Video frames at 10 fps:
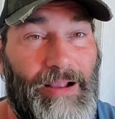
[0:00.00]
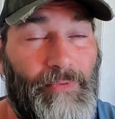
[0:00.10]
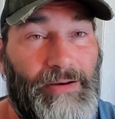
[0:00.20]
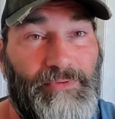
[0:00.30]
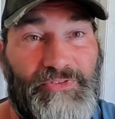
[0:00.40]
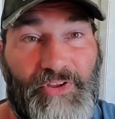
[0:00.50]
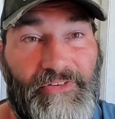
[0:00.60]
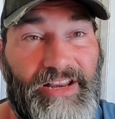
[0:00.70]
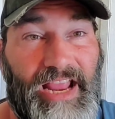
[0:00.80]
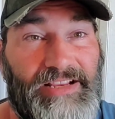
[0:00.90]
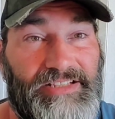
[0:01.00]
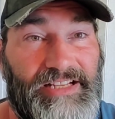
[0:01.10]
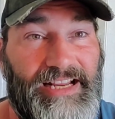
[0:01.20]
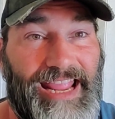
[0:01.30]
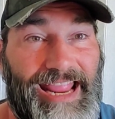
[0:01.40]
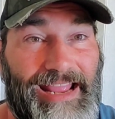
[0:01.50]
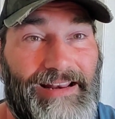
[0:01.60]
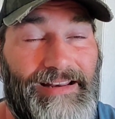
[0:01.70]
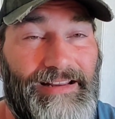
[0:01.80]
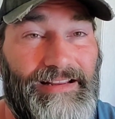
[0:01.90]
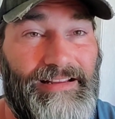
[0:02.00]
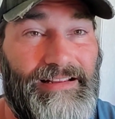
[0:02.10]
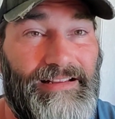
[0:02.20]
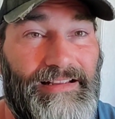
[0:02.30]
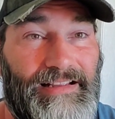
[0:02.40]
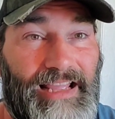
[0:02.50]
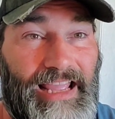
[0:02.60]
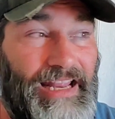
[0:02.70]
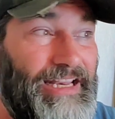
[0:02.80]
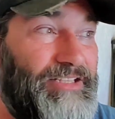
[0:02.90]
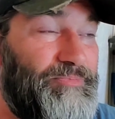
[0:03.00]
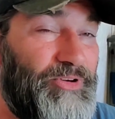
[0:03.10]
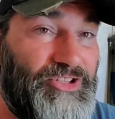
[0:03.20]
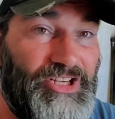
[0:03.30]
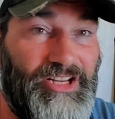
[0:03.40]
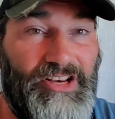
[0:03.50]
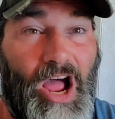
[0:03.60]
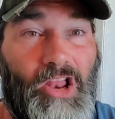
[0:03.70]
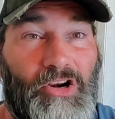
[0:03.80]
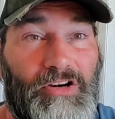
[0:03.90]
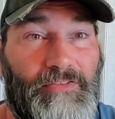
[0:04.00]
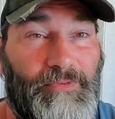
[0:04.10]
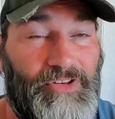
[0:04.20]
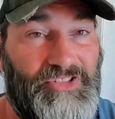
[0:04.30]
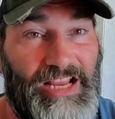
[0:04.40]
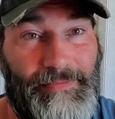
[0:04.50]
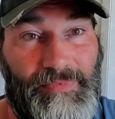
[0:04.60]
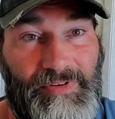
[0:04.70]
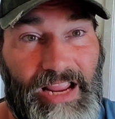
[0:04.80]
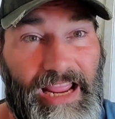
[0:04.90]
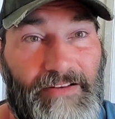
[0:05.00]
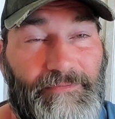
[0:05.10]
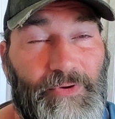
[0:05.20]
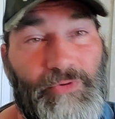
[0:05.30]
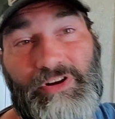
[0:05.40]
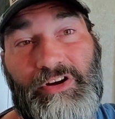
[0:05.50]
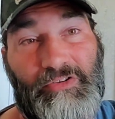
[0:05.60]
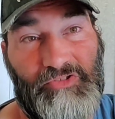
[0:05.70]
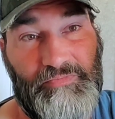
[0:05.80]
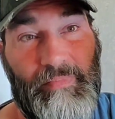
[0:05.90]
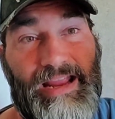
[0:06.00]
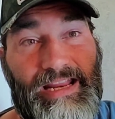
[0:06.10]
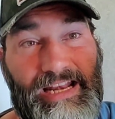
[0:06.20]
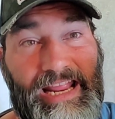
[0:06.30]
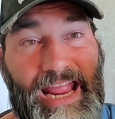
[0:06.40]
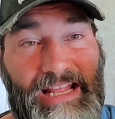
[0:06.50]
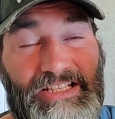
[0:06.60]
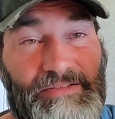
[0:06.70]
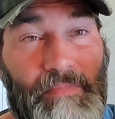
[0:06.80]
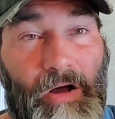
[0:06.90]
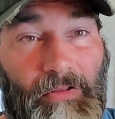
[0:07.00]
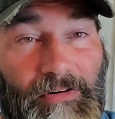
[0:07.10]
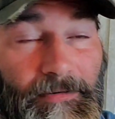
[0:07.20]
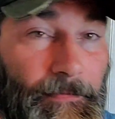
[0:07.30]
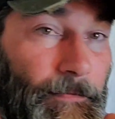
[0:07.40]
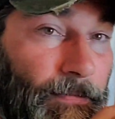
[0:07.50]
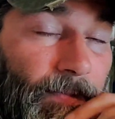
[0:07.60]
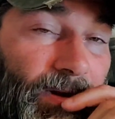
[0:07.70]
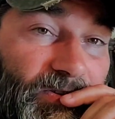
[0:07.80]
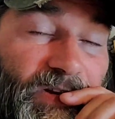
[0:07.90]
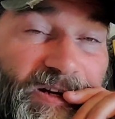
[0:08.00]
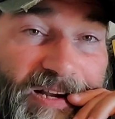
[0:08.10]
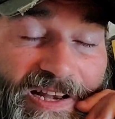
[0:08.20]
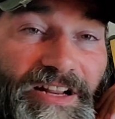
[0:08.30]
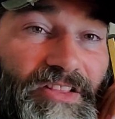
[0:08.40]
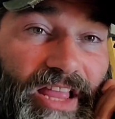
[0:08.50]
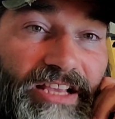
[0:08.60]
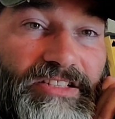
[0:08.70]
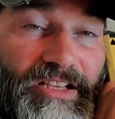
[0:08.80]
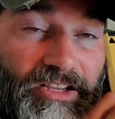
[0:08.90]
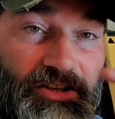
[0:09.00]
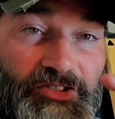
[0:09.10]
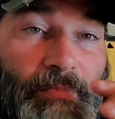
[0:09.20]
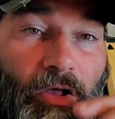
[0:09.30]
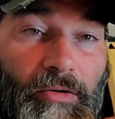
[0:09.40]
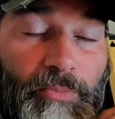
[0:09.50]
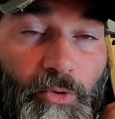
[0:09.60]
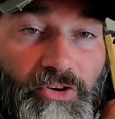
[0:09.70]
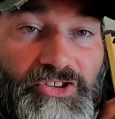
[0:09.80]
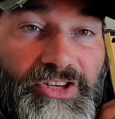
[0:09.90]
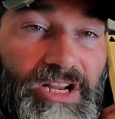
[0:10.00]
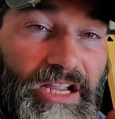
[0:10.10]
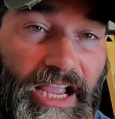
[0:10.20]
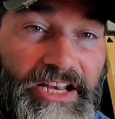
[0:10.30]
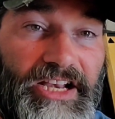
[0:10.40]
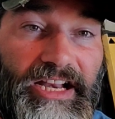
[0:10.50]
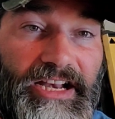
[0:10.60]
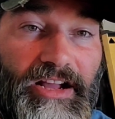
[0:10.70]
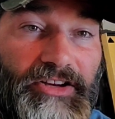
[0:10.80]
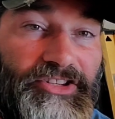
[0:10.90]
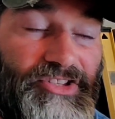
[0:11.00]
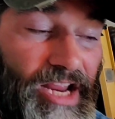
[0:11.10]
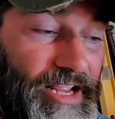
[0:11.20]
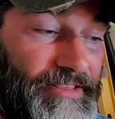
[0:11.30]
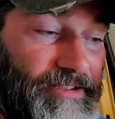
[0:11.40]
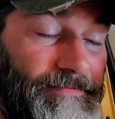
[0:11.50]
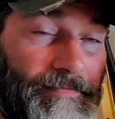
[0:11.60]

when it was 38 cents a can, and it's pushing $1 for the same can of food, and they're making the can smaller. So you're getting a smaller portion, and you need to understand that